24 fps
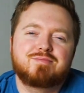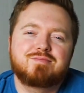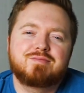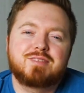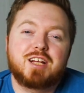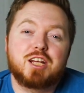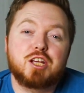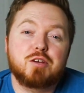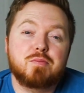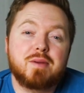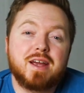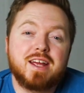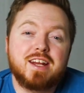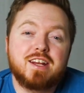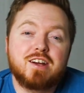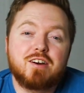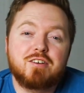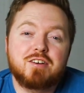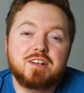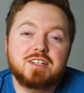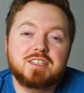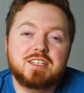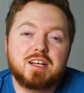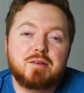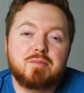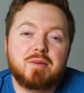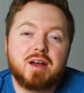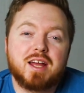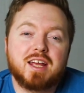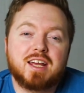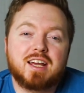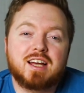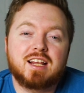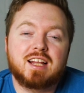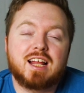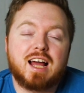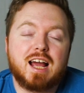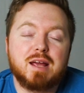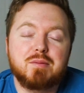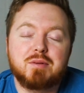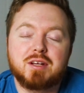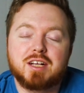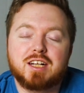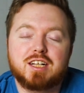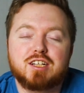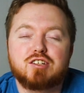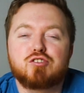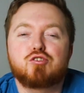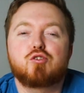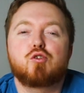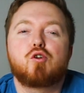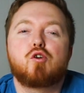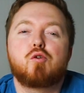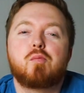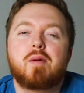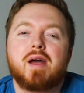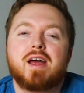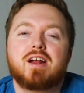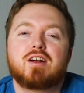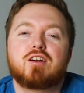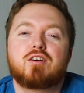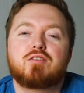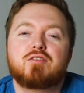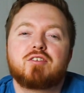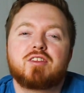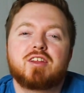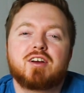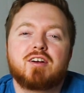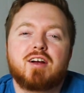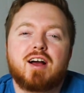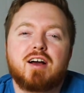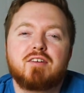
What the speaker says: Now you may notice on my climate control panel over there,